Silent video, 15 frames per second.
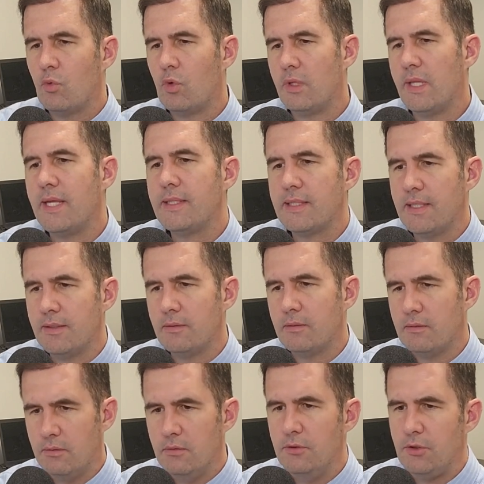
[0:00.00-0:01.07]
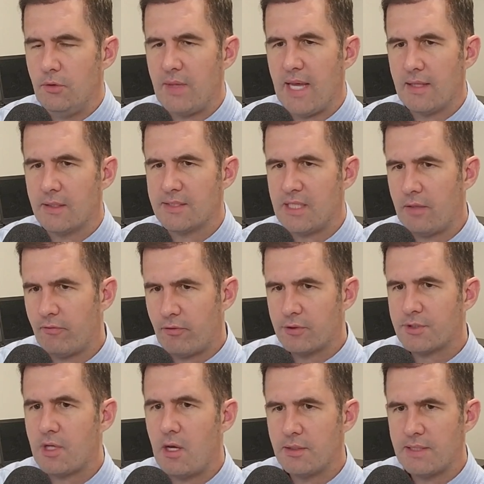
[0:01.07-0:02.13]
so will LinkedIn do that? It'll say
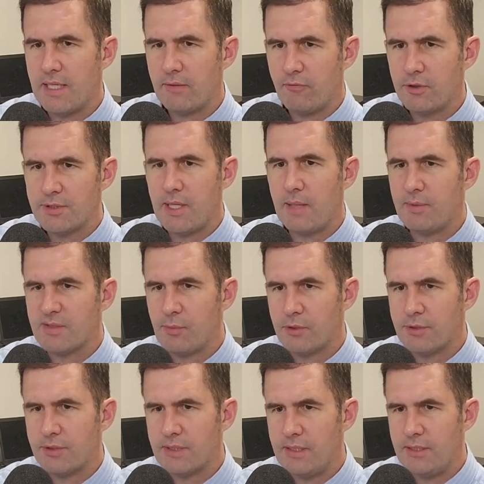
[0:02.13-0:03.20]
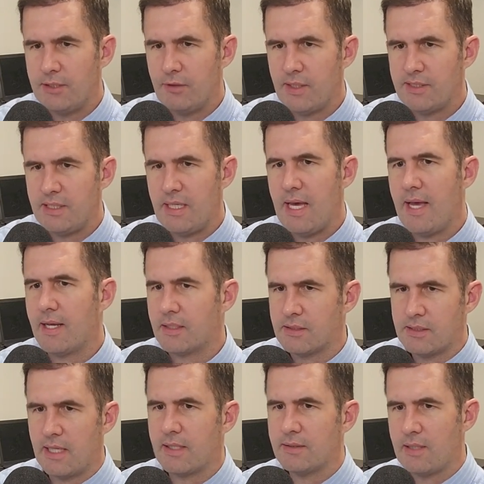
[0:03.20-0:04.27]
first contact, first time this person sees you, they see
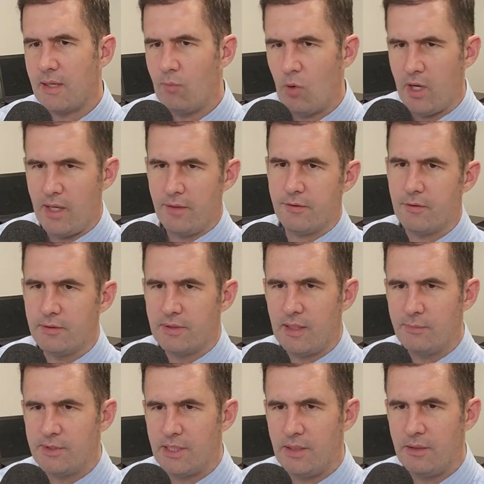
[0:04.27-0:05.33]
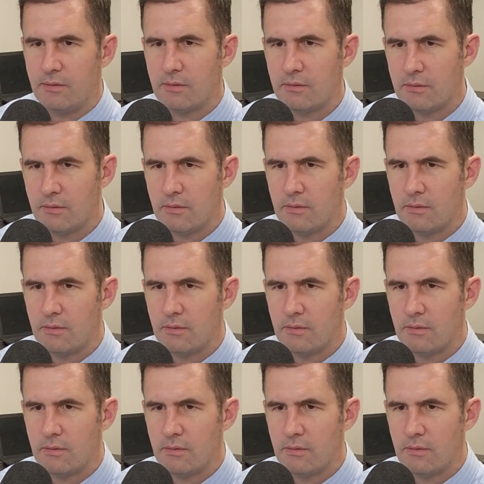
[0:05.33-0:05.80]
X, second time Y, third time Z.